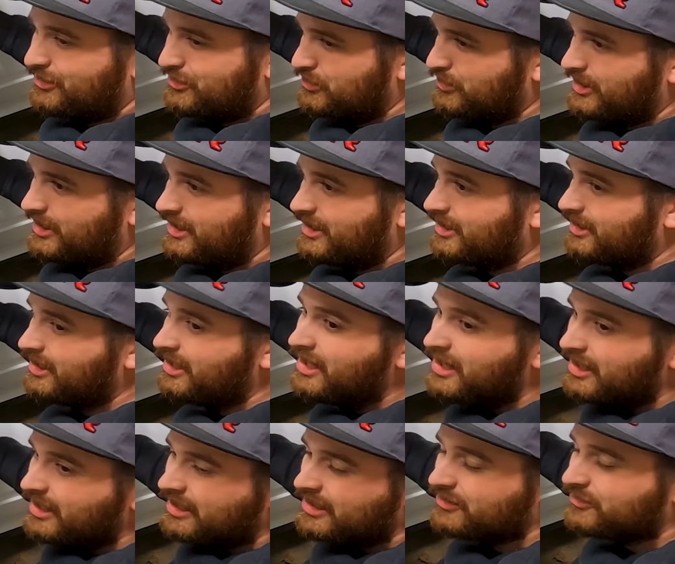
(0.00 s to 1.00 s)
through here
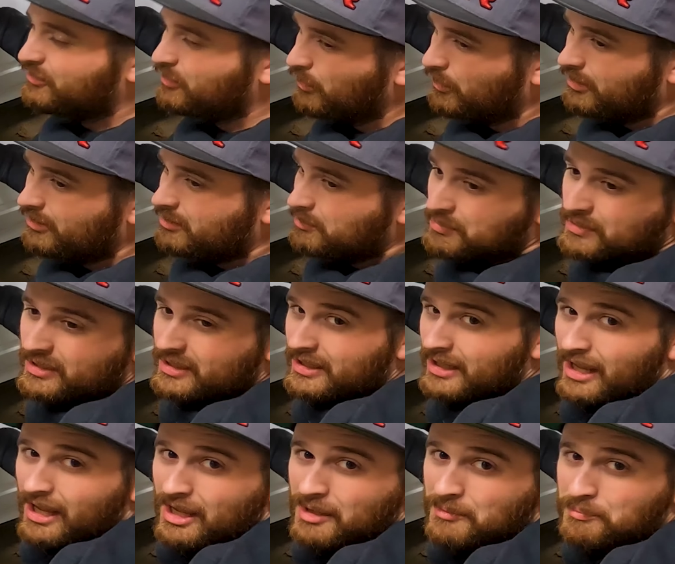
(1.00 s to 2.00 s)
is going to be
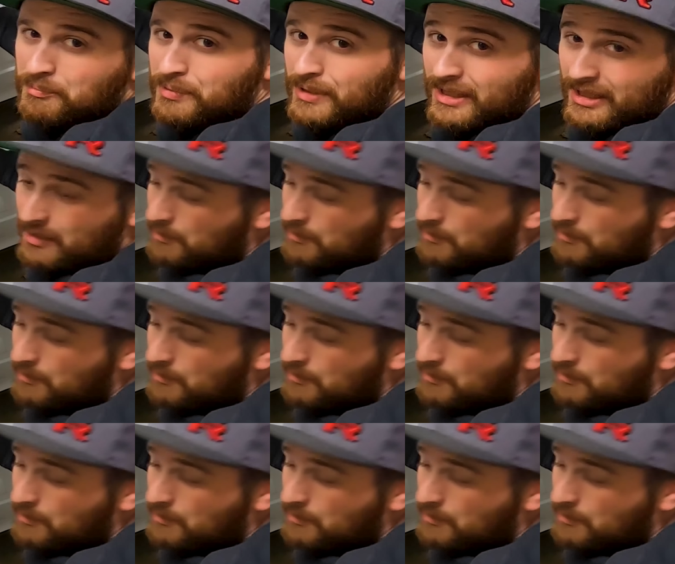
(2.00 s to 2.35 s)
a big